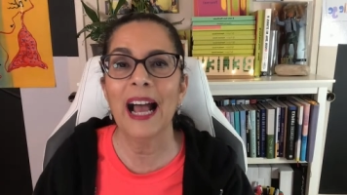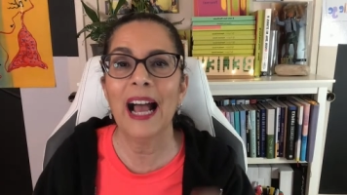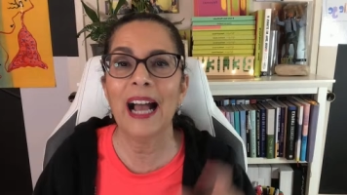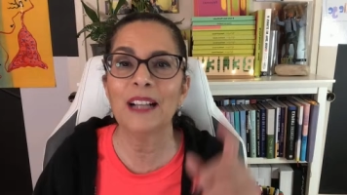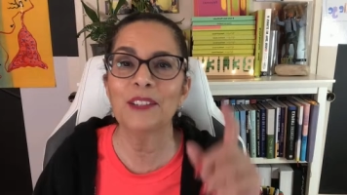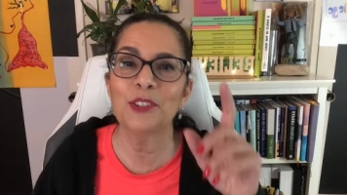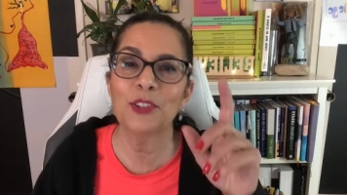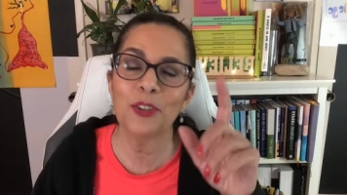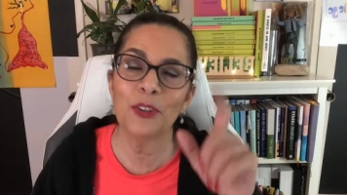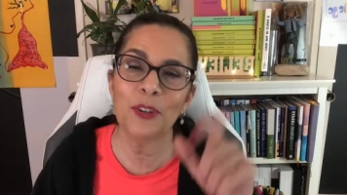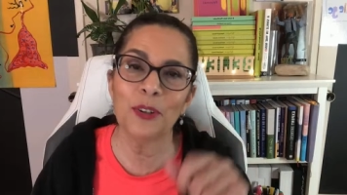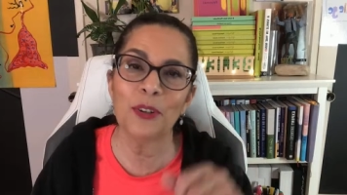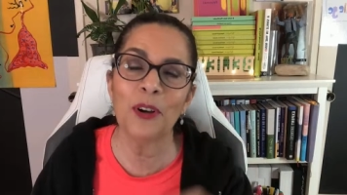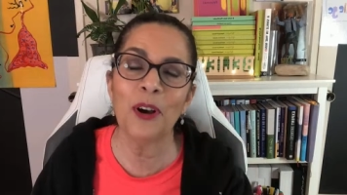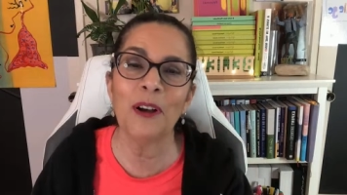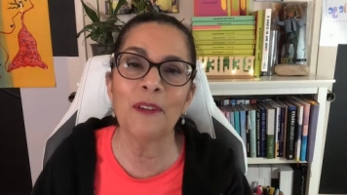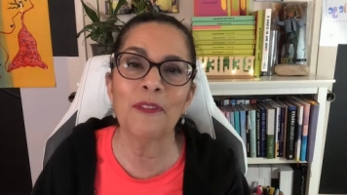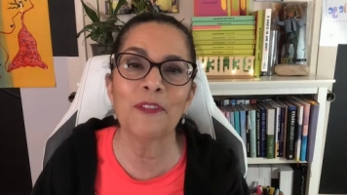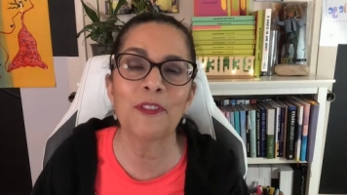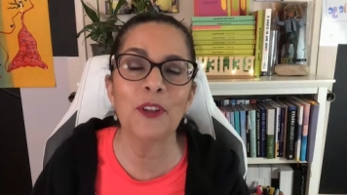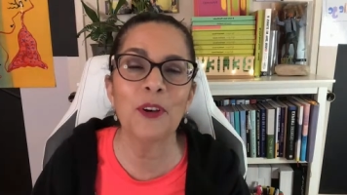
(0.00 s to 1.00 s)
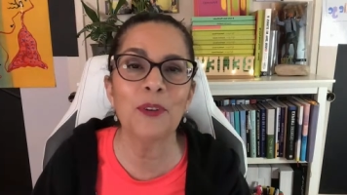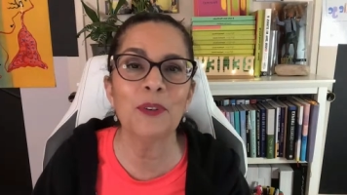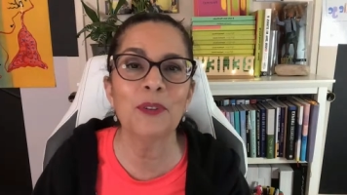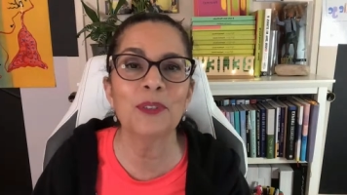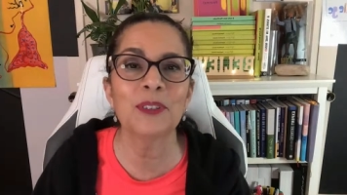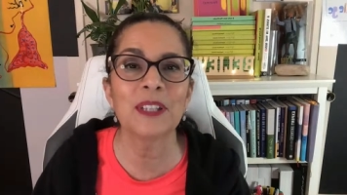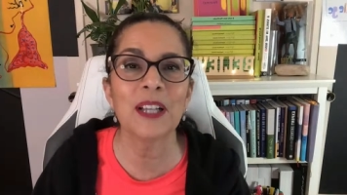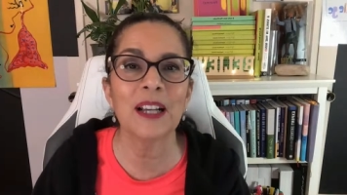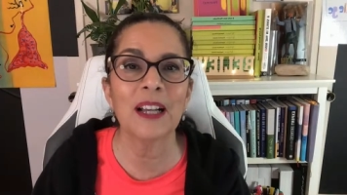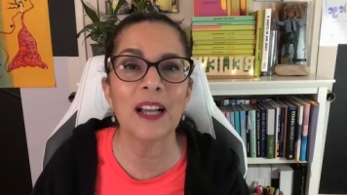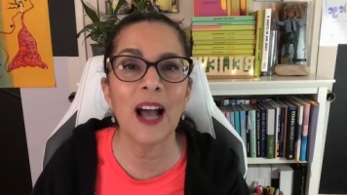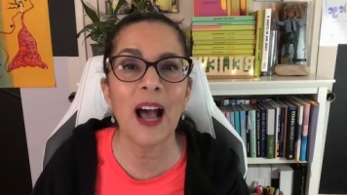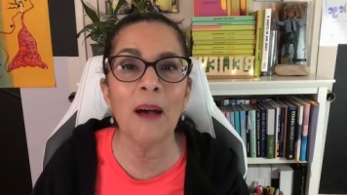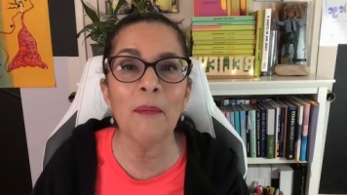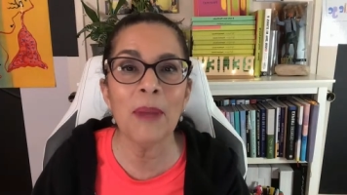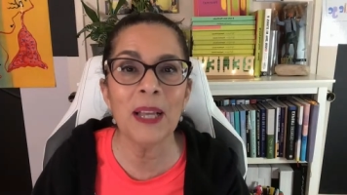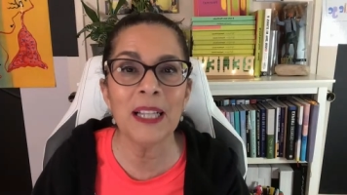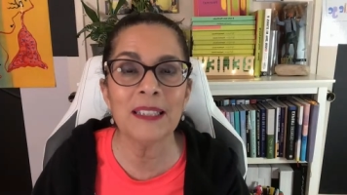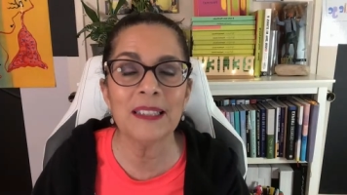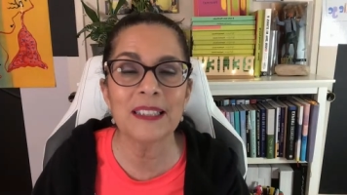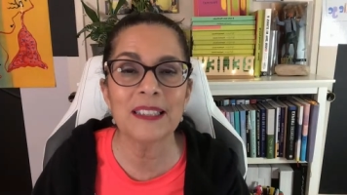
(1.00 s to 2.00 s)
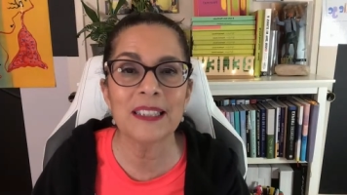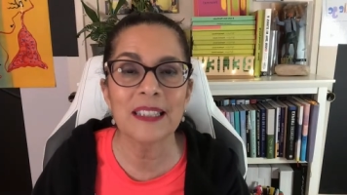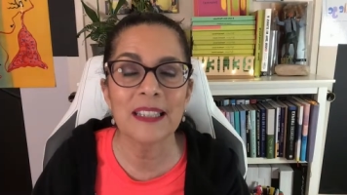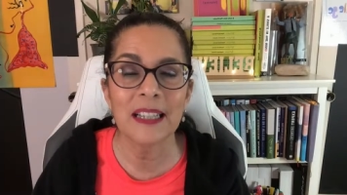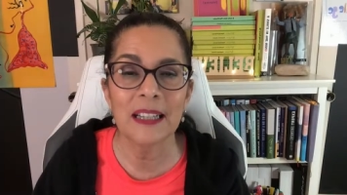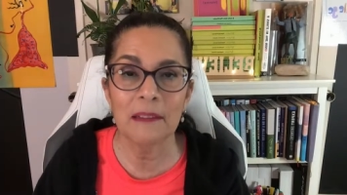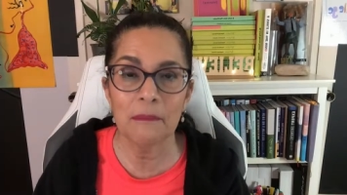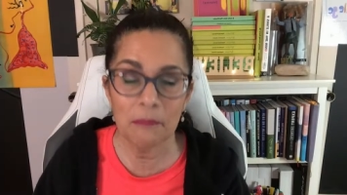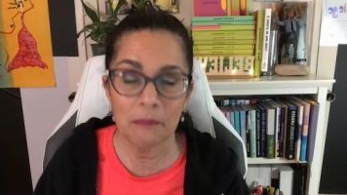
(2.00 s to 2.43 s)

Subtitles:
I turn off those comments.